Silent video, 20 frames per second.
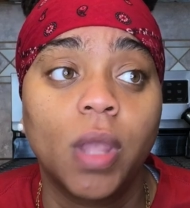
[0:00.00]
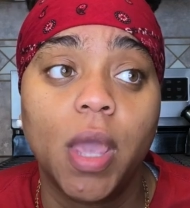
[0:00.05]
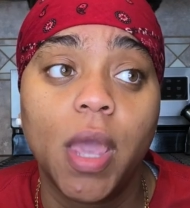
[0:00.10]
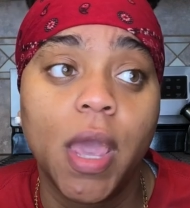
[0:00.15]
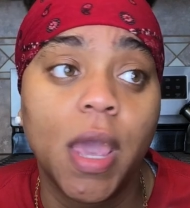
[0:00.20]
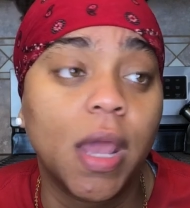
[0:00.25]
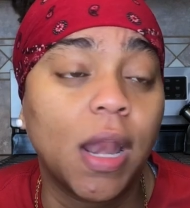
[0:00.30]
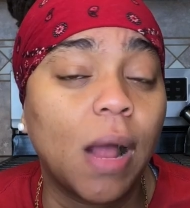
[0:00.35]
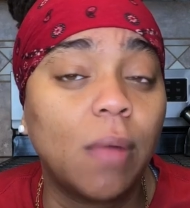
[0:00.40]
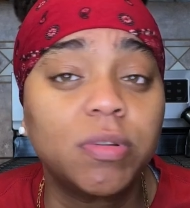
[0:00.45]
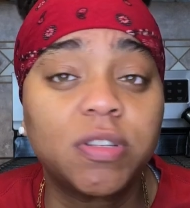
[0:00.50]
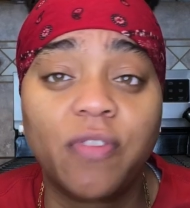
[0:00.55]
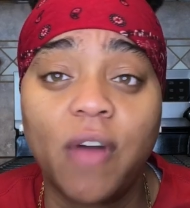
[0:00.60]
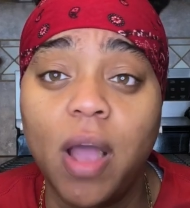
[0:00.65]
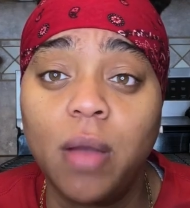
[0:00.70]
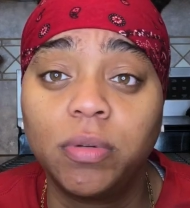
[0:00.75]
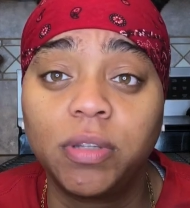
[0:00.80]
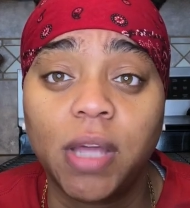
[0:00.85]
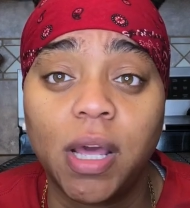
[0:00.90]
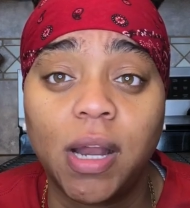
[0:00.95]
And I was
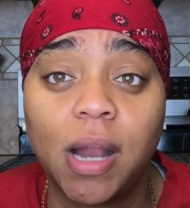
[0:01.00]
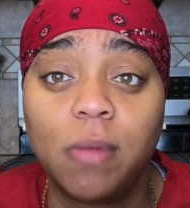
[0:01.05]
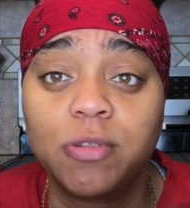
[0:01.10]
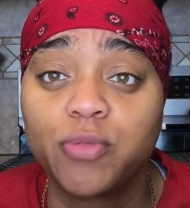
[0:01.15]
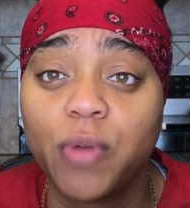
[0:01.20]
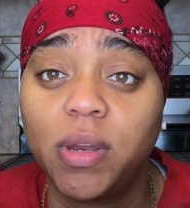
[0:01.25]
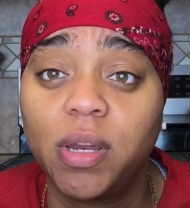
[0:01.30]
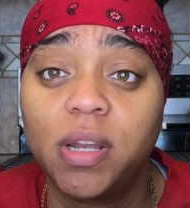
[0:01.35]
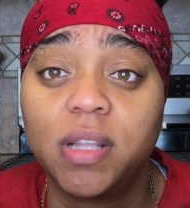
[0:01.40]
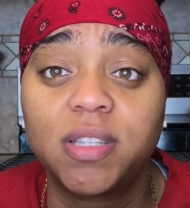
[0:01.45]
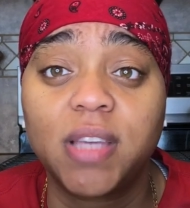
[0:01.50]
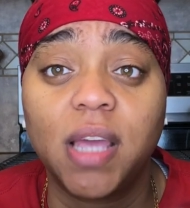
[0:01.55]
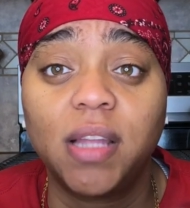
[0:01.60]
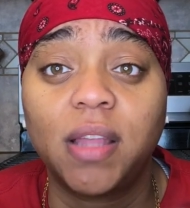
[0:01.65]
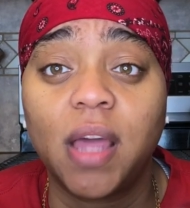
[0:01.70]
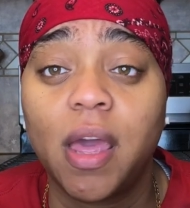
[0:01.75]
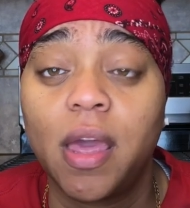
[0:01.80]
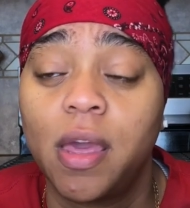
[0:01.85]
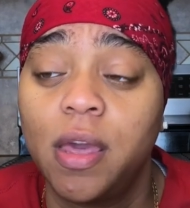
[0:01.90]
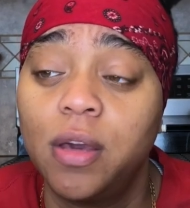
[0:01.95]
fine with that. I was ready to take
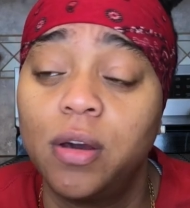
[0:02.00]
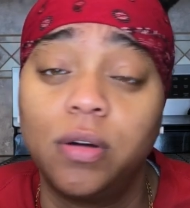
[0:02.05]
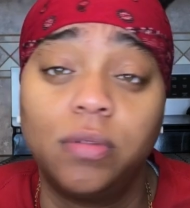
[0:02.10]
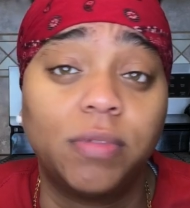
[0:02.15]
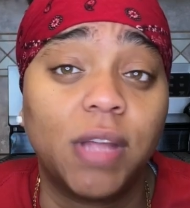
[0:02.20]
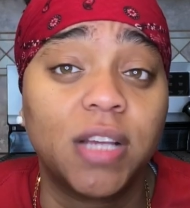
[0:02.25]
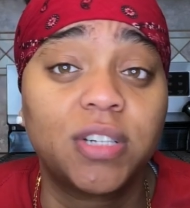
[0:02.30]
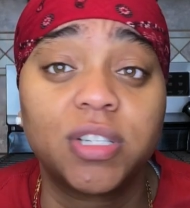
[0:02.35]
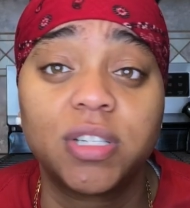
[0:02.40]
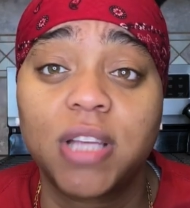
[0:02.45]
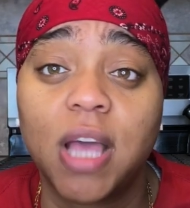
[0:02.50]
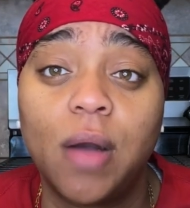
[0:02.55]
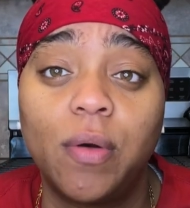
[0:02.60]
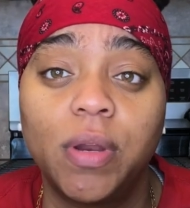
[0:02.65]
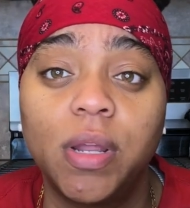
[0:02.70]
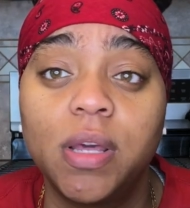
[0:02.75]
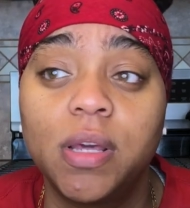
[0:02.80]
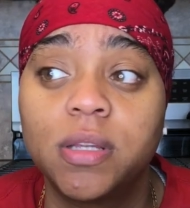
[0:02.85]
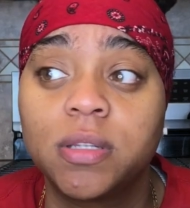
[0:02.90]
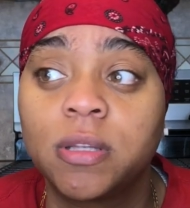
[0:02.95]
that L. That's just how it
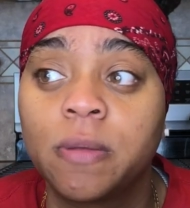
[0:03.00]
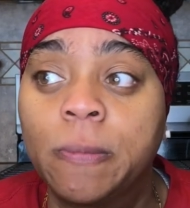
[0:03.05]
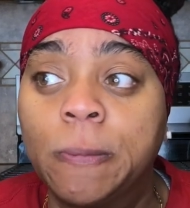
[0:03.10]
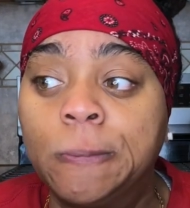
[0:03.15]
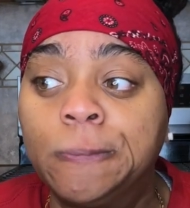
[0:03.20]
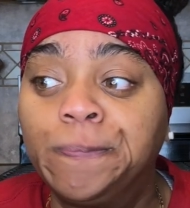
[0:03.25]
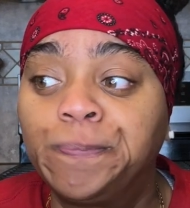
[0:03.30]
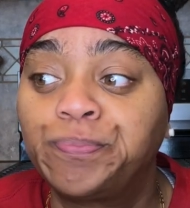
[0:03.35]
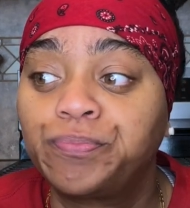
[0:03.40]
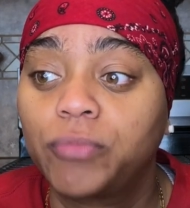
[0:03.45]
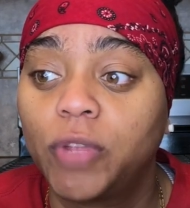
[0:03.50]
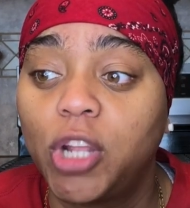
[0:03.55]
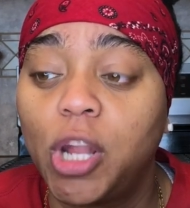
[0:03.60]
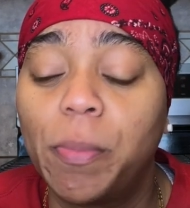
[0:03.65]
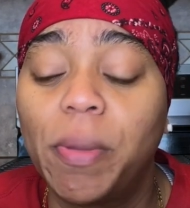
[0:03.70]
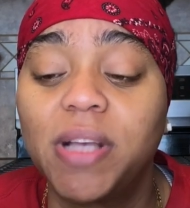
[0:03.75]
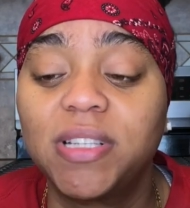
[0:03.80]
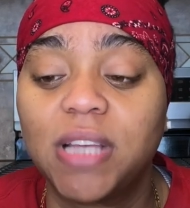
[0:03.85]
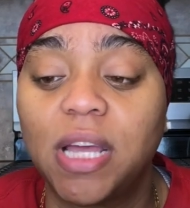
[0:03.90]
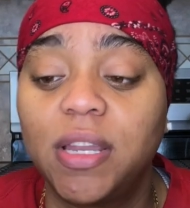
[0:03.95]
is. You know,
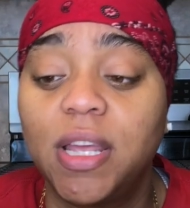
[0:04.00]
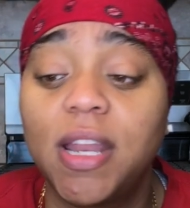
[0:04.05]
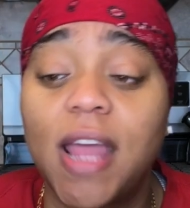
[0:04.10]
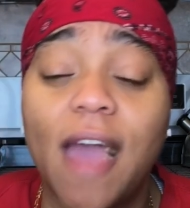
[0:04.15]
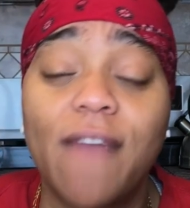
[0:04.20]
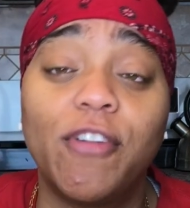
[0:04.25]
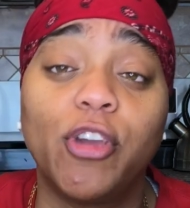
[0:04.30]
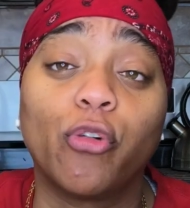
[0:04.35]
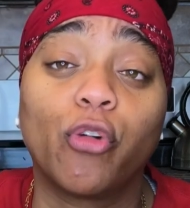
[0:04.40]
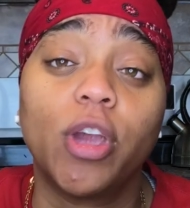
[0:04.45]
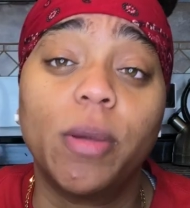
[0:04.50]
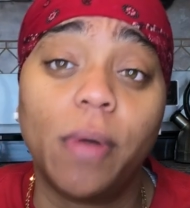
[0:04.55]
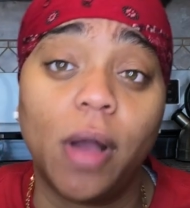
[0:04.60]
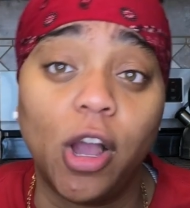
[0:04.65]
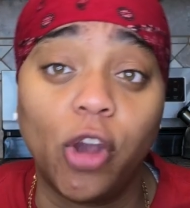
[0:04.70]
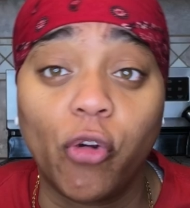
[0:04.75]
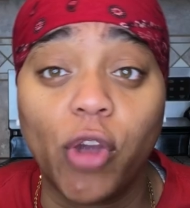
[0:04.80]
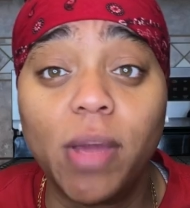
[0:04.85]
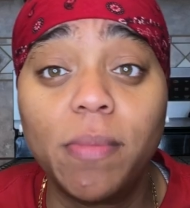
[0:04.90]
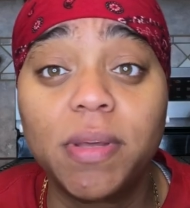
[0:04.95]
because I did have
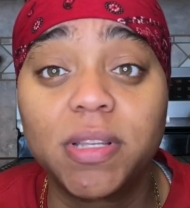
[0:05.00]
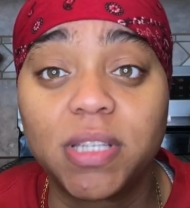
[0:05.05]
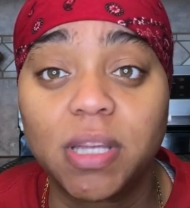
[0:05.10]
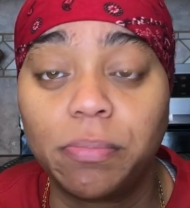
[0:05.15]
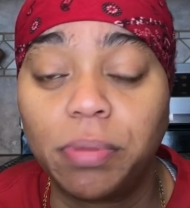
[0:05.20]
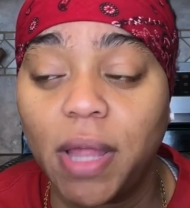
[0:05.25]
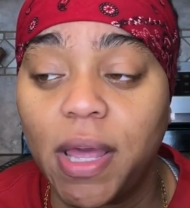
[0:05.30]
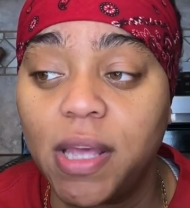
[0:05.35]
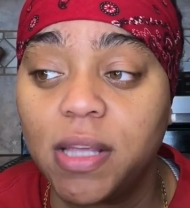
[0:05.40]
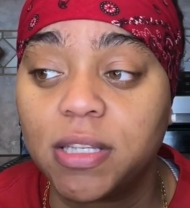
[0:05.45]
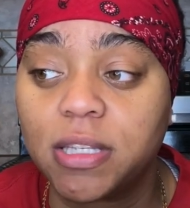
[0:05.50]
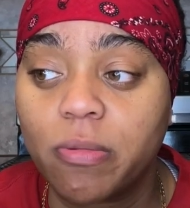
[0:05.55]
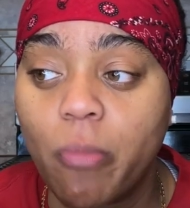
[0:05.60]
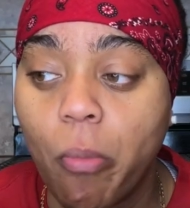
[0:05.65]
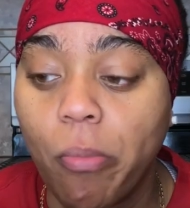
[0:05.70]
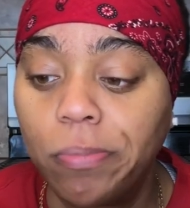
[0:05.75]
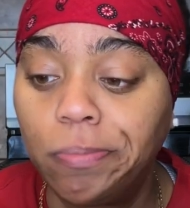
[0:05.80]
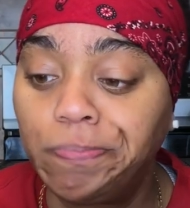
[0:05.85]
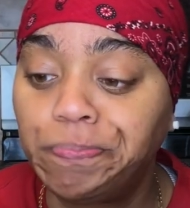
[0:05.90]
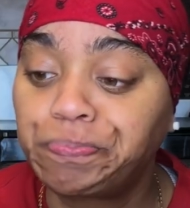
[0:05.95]
agreements in place
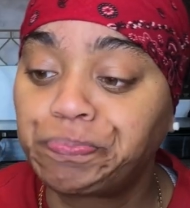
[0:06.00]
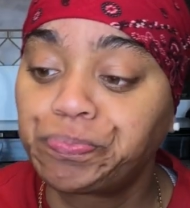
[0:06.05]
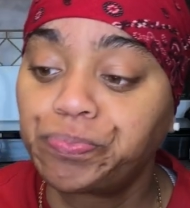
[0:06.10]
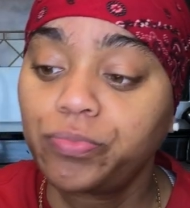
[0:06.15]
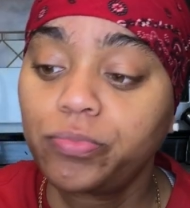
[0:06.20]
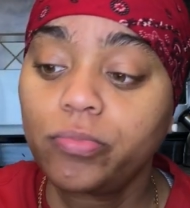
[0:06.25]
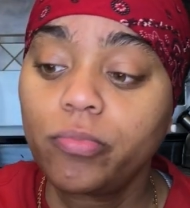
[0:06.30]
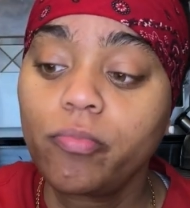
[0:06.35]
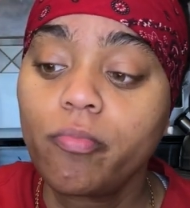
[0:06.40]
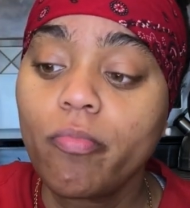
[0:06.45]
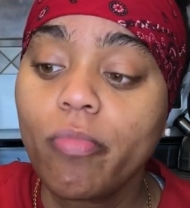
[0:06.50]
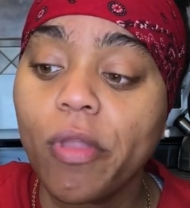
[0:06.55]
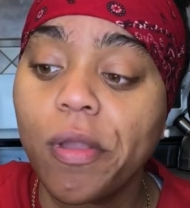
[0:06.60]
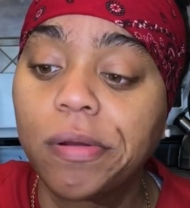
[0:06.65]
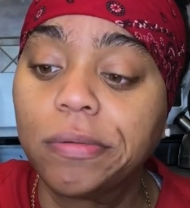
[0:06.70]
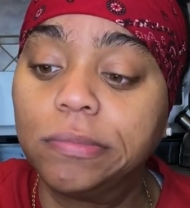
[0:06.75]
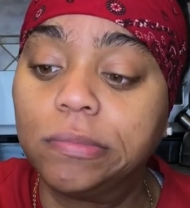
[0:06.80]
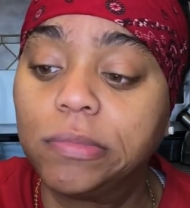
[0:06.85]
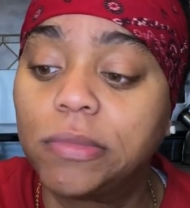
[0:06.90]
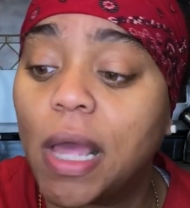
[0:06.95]

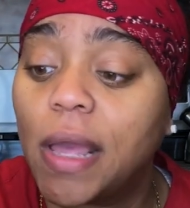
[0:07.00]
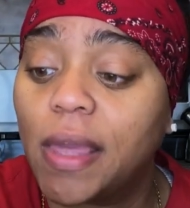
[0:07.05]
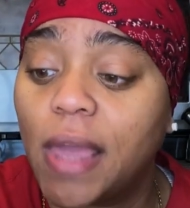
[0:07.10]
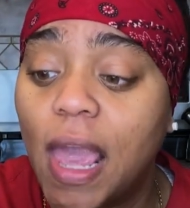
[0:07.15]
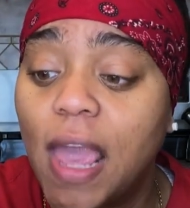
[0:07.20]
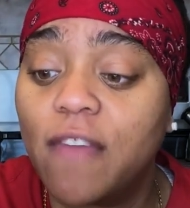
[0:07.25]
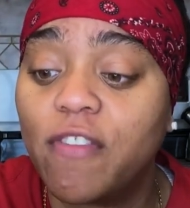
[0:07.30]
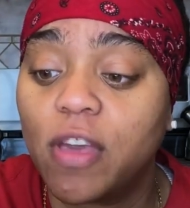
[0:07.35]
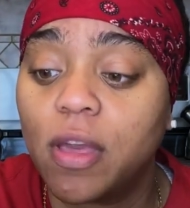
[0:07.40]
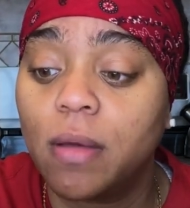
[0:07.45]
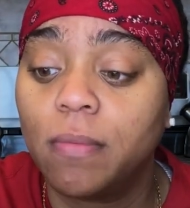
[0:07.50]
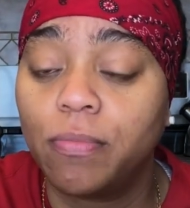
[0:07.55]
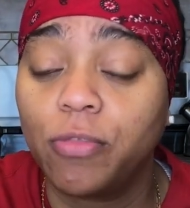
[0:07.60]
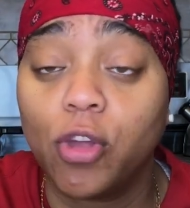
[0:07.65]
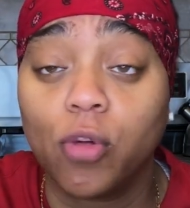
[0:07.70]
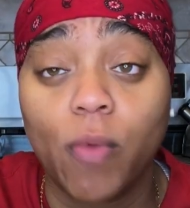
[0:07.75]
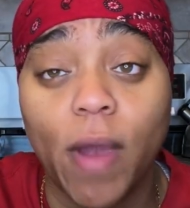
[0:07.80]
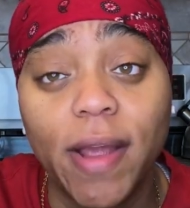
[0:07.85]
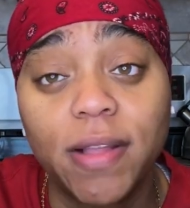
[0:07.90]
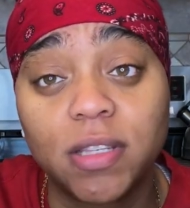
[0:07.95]
that gave him the
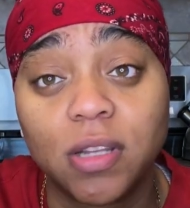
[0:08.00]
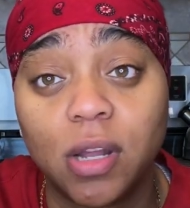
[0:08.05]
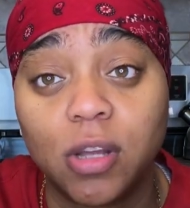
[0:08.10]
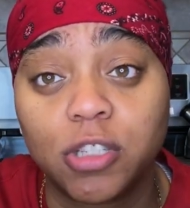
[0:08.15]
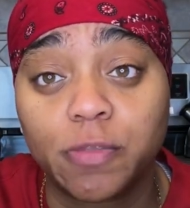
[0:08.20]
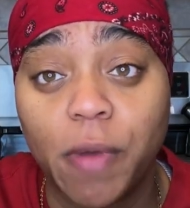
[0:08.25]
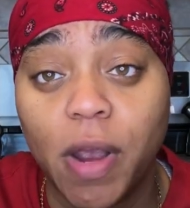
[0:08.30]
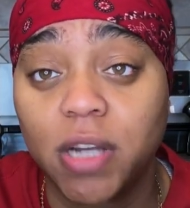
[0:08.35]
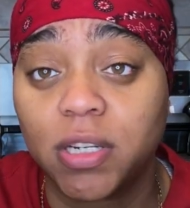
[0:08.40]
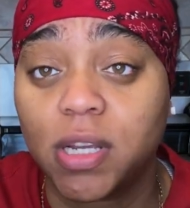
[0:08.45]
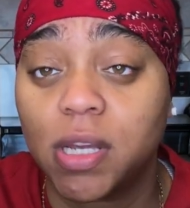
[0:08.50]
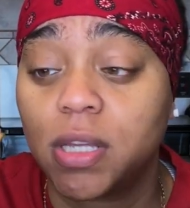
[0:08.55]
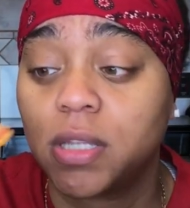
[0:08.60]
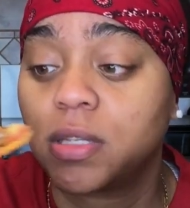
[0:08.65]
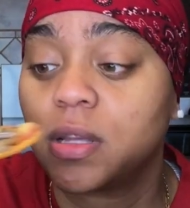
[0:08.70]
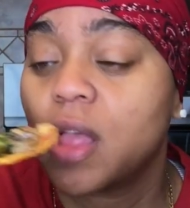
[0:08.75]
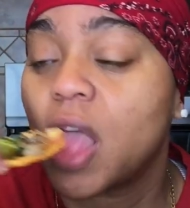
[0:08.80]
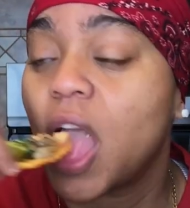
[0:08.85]
right to those projects.